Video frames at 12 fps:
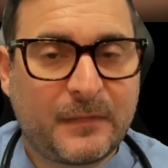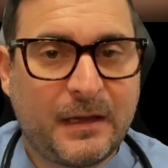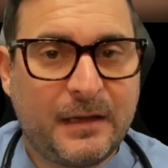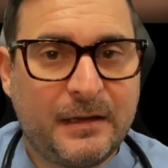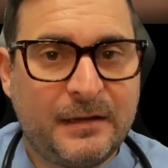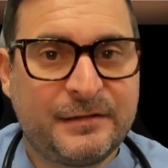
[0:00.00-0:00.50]

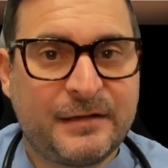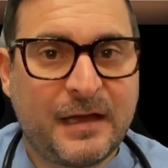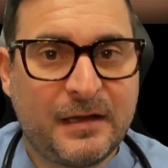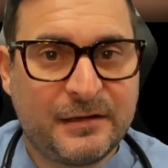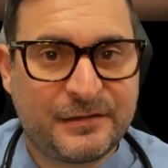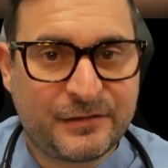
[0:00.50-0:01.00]
is
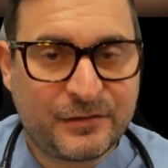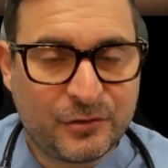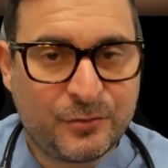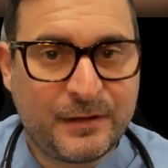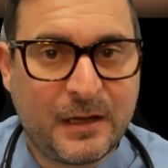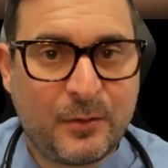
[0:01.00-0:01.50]
a
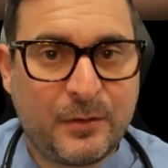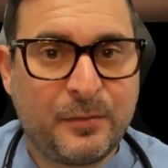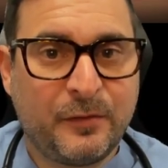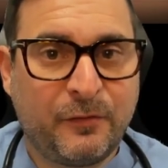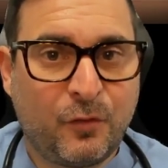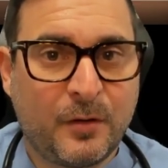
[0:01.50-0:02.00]
surgery that we
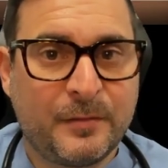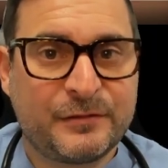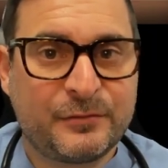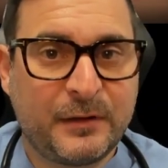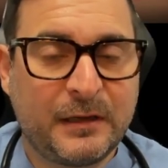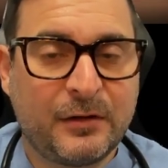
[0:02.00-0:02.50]
perform as
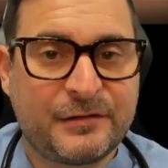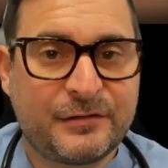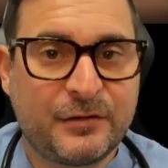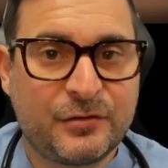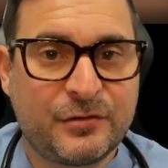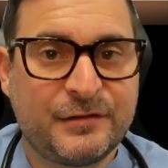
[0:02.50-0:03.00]
weight loss
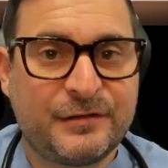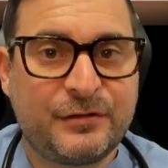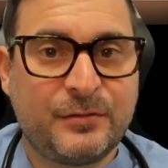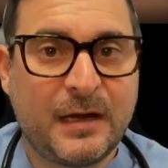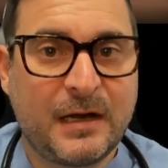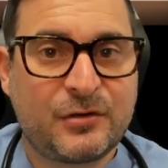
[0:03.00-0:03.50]
surgeons to
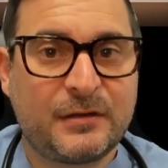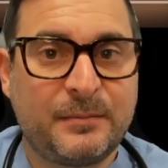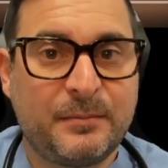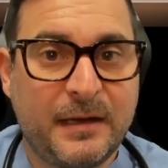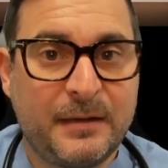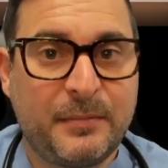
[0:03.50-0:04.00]
actually
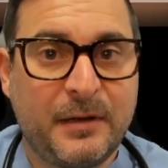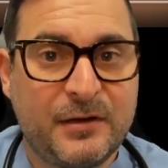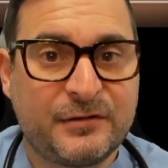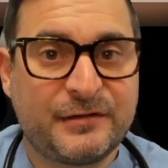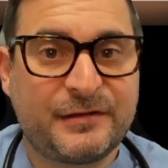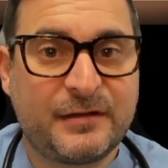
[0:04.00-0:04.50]
make
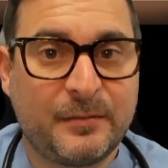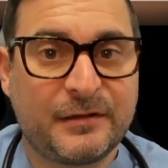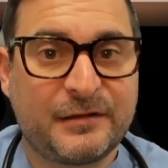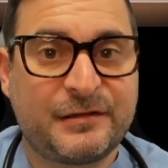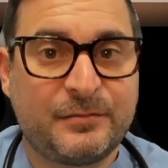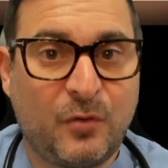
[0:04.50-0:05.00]
patients' stomachs
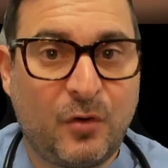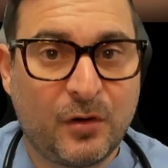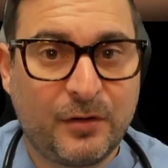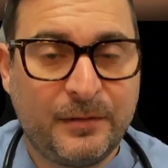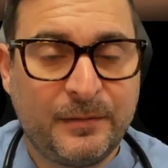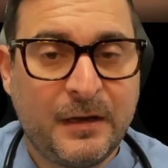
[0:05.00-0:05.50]

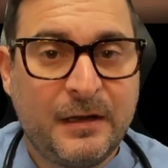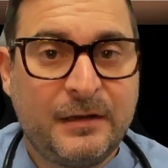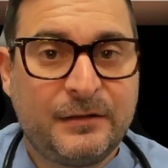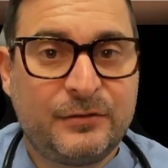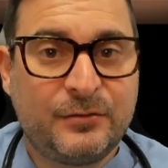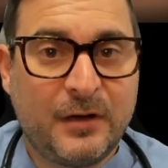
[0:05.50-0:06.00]
smaller
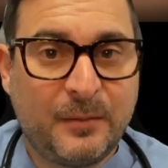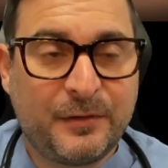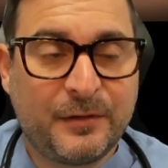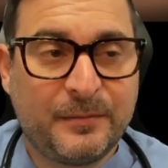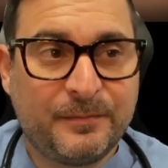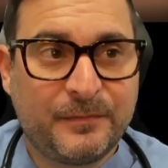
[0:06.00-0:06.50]
to help
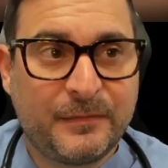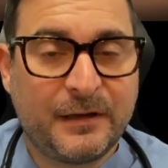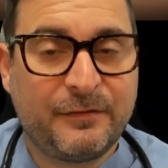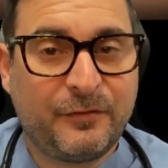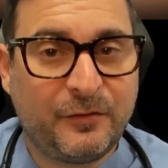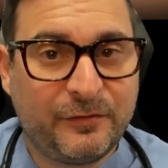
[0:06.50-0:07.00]
them get
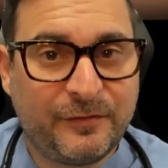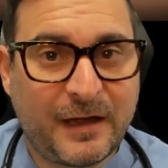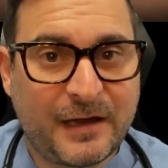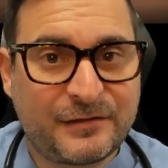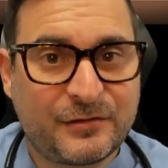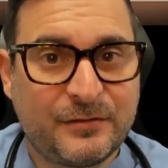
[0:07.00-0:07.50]
full
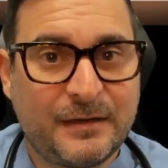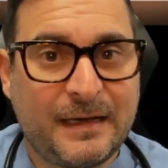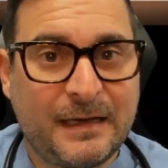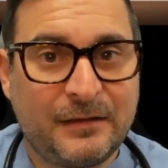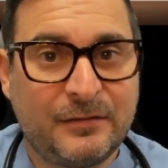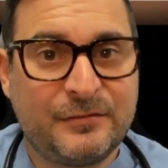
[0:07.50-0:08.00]
faster
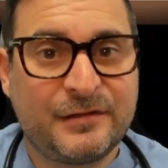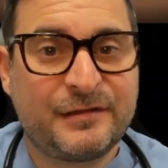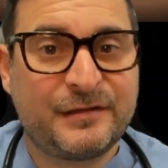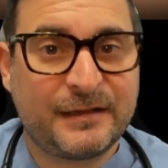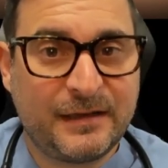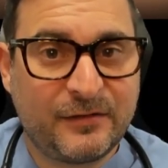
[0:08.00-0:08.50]
and lose a
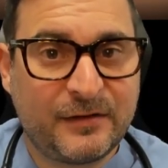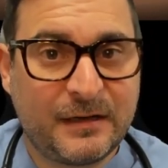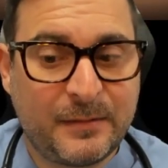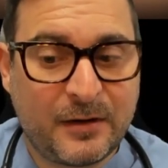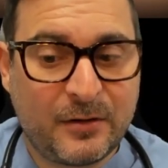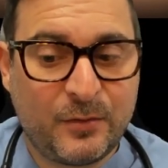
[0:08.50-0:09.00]
significant
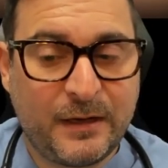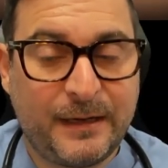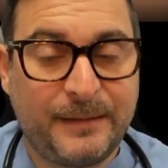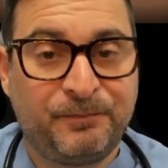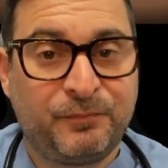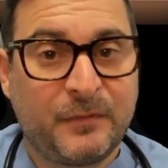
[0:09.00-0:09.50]
amount of weight.
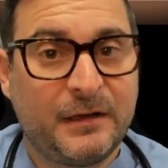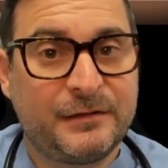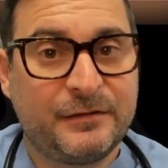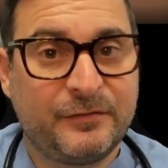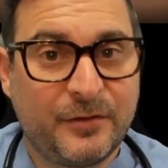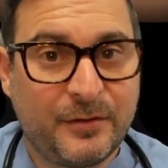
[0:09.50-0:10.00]
It's a
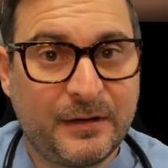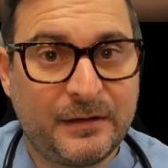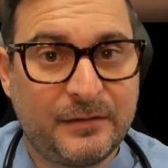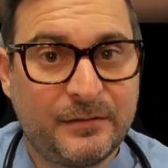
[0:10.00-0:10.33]
very